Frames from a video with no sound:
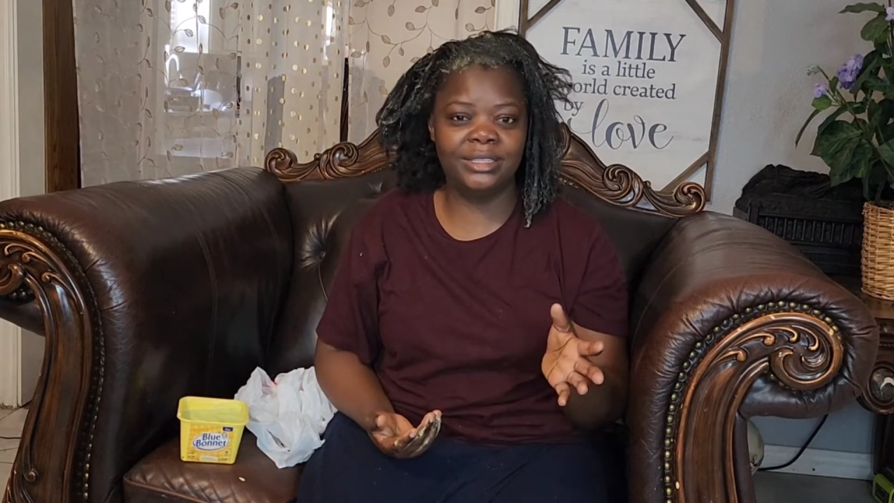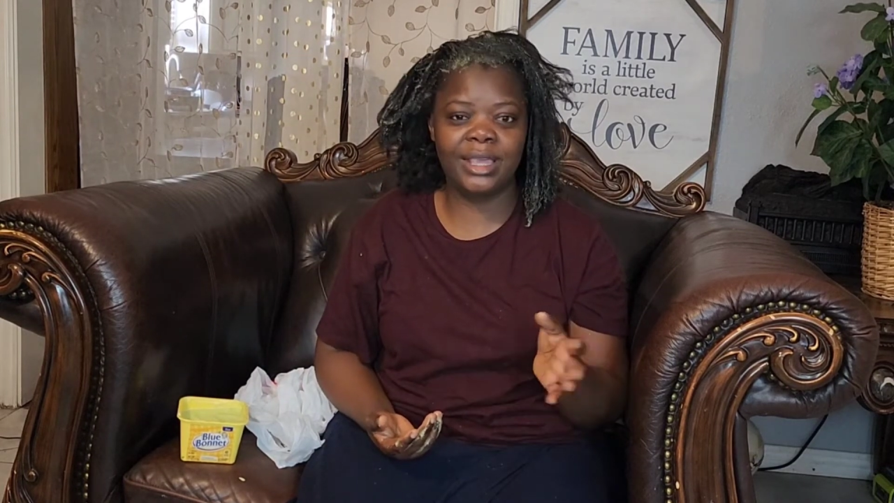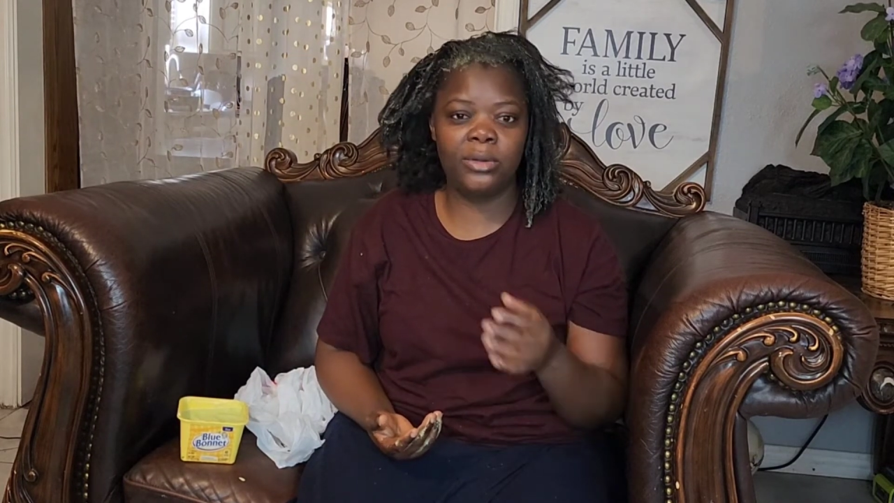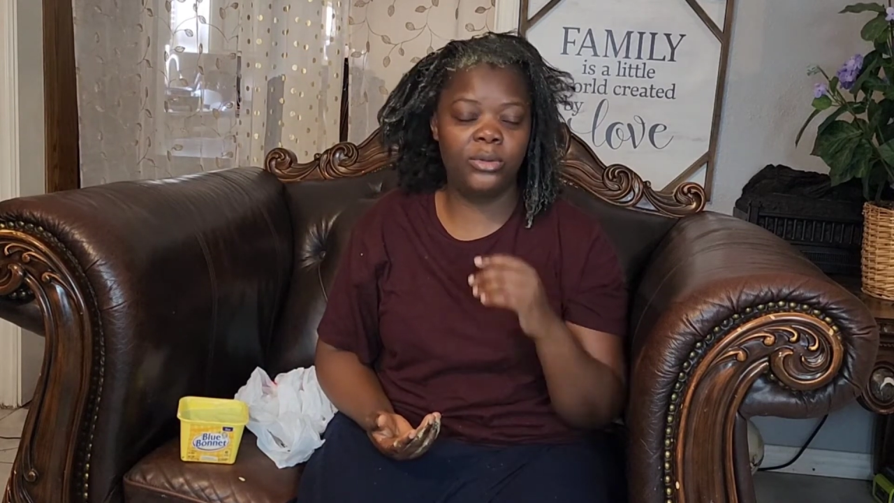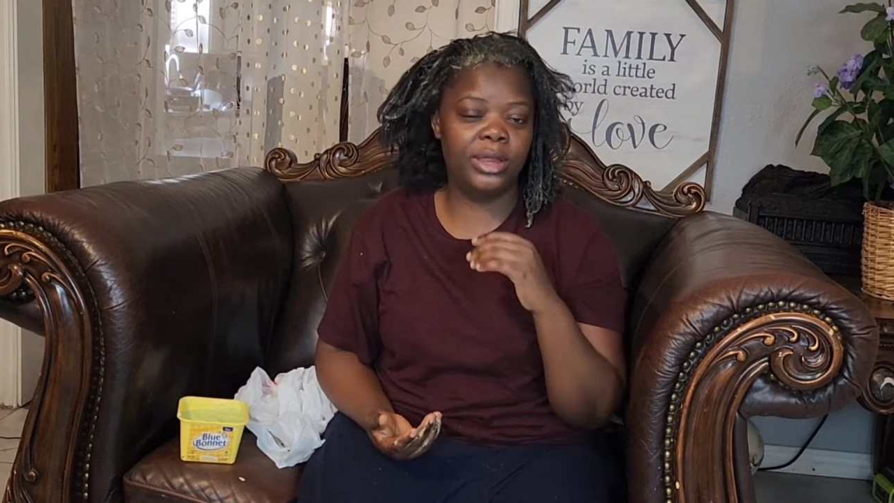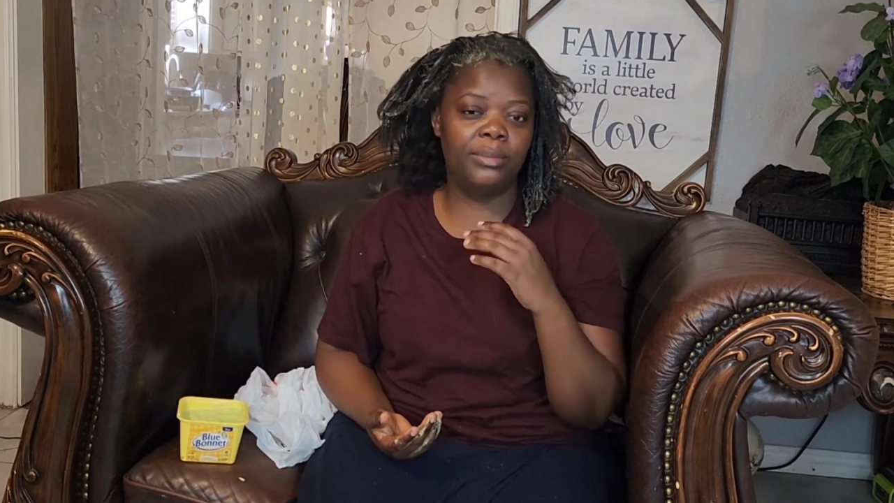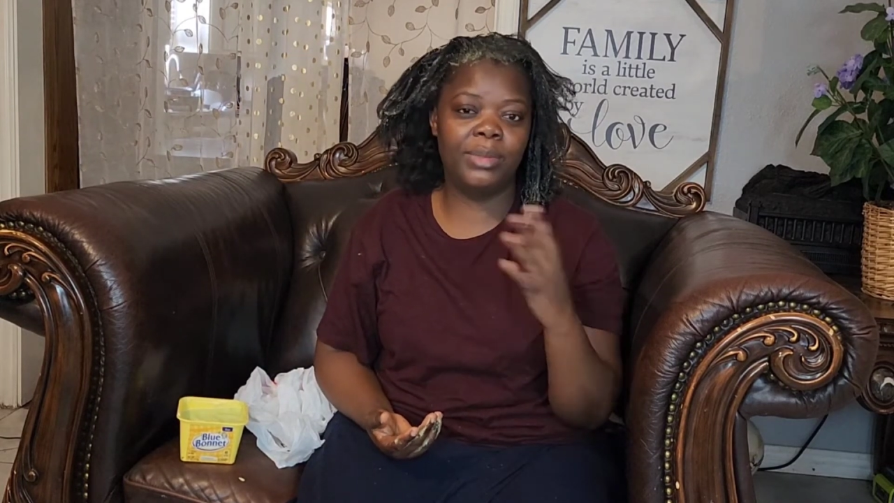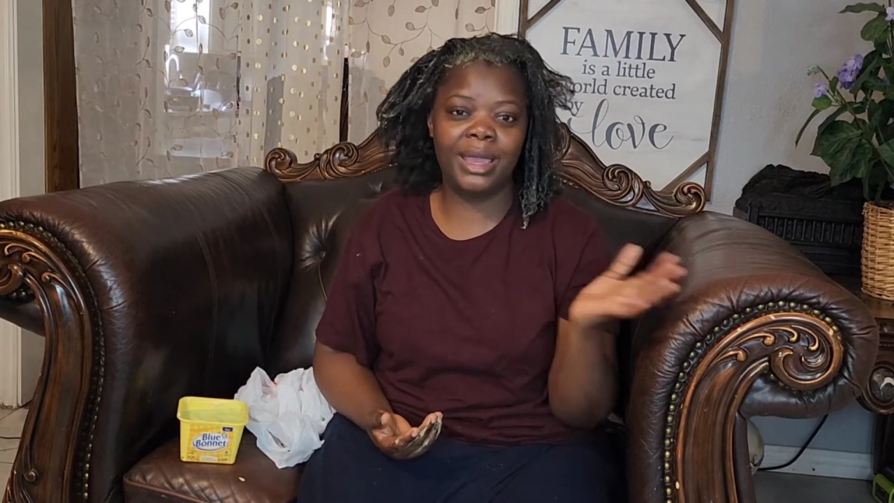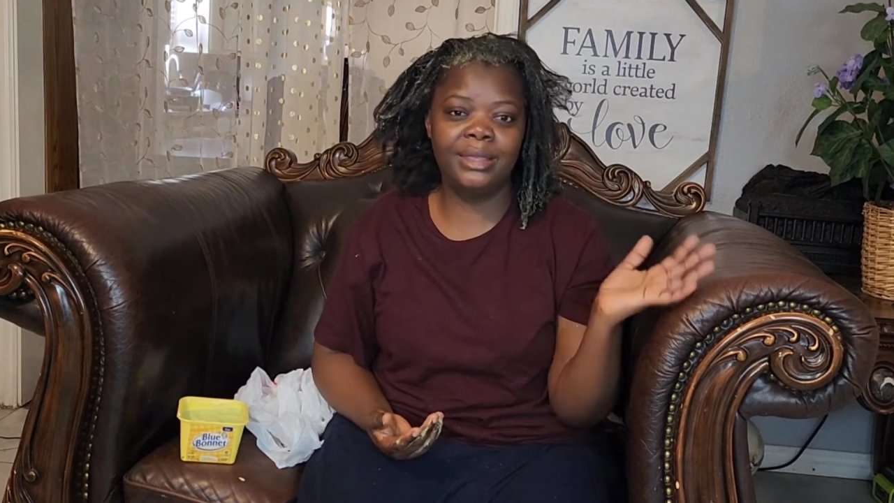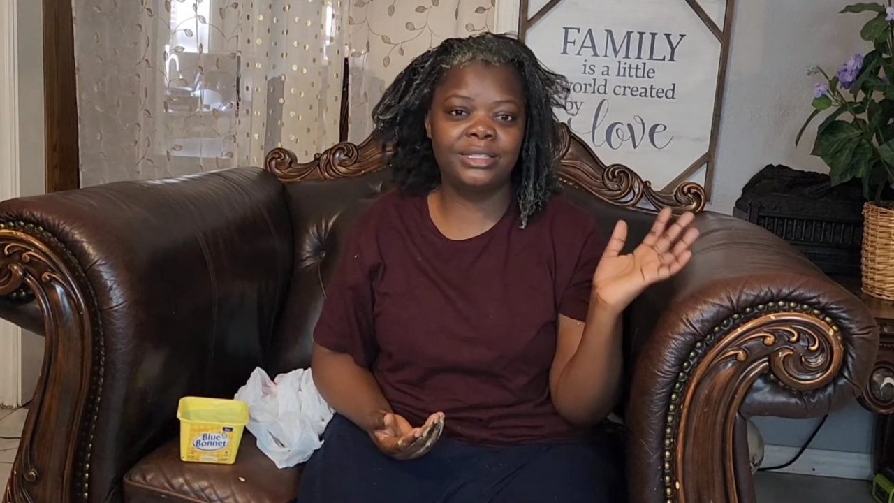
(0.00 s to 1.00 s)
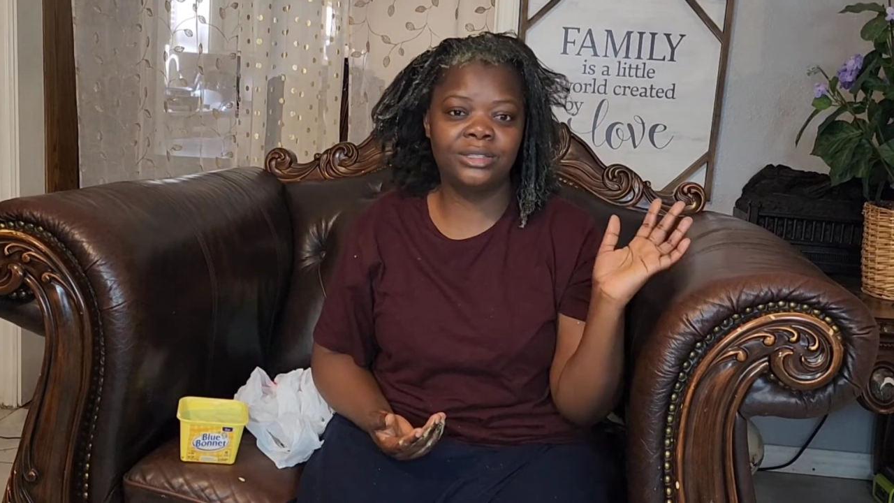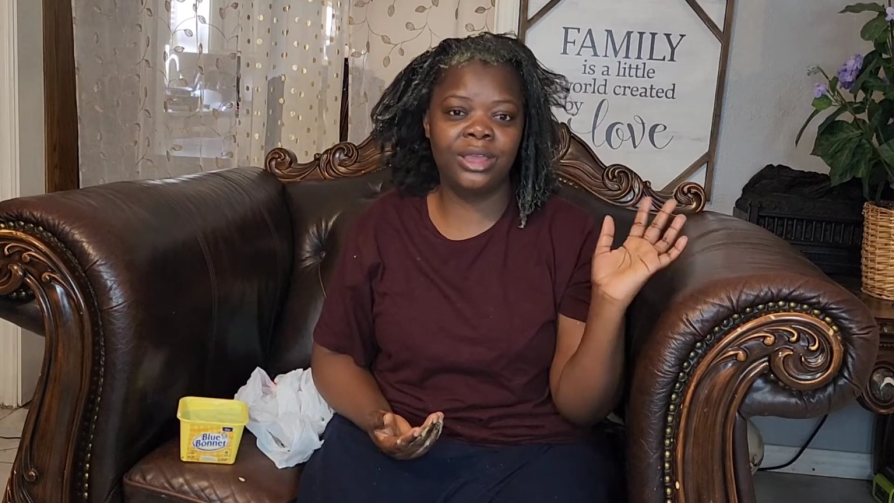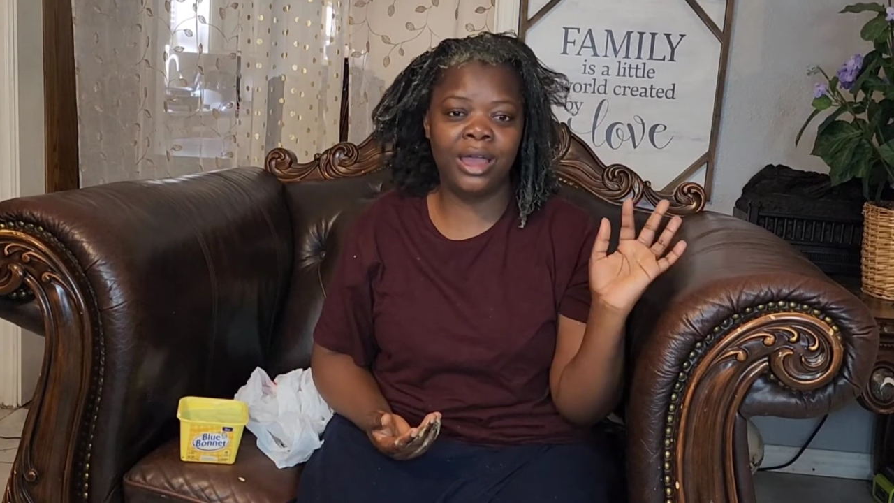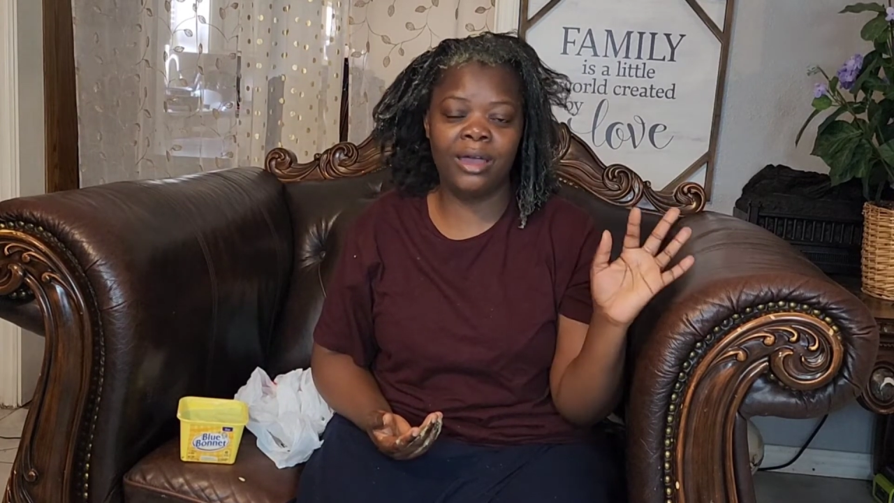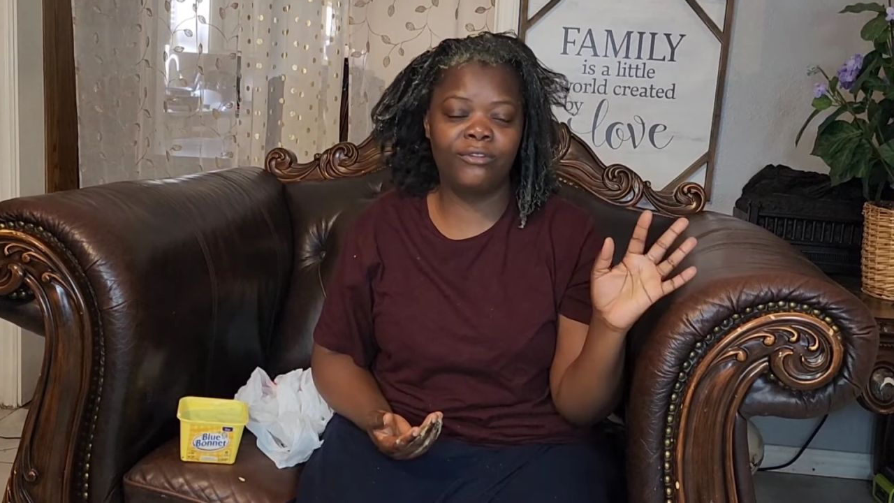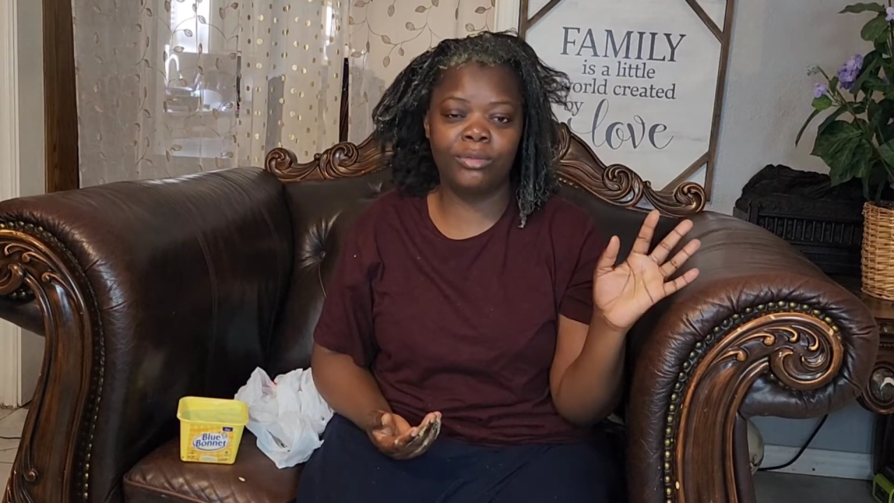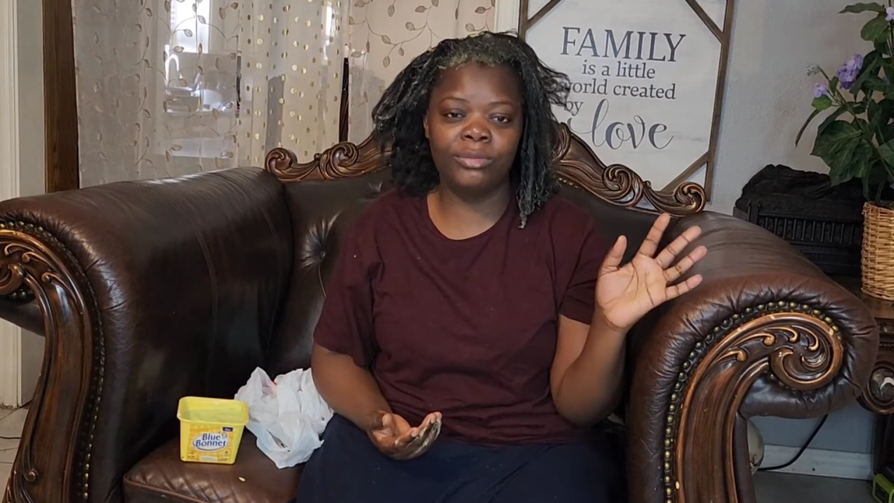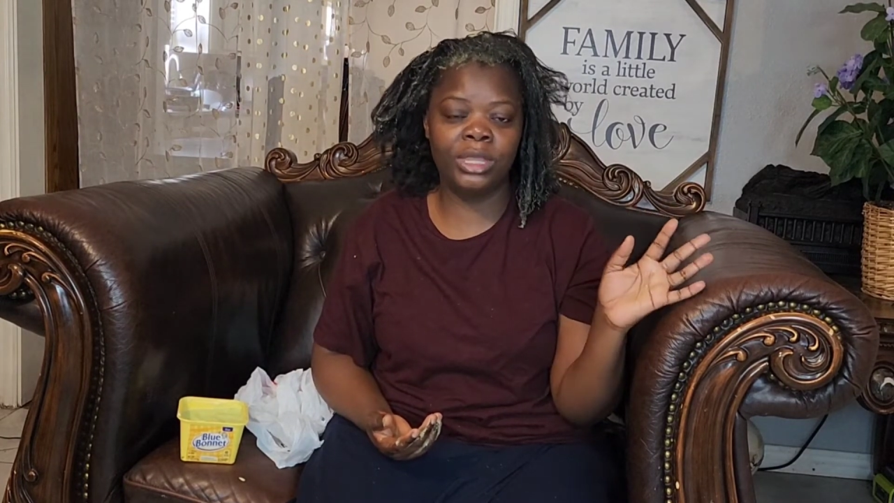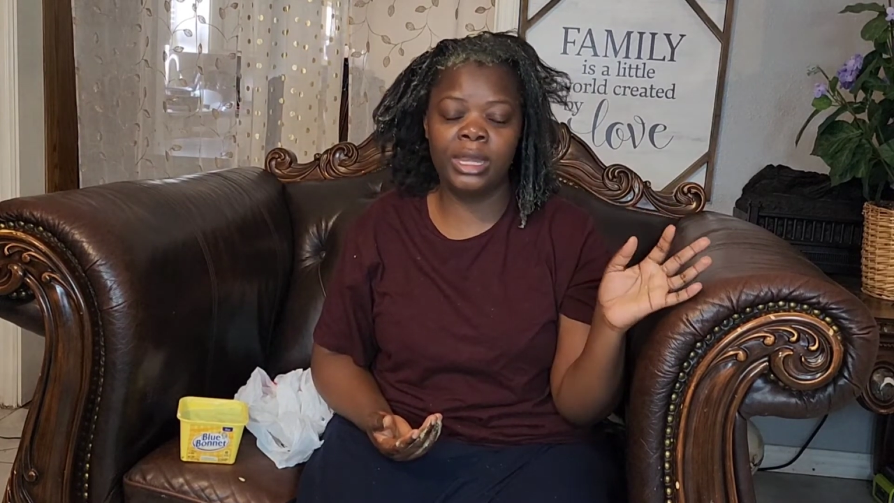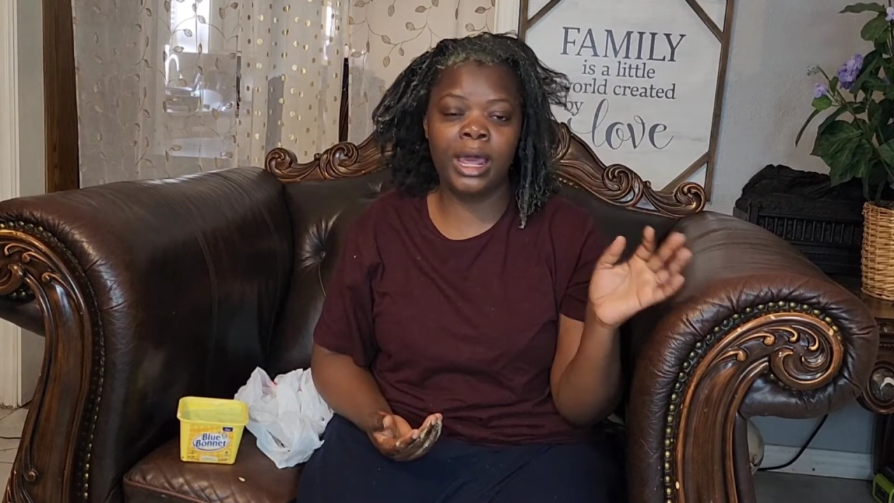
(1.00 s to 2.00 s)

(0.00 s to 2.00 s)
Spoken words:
I will go and buy it from the.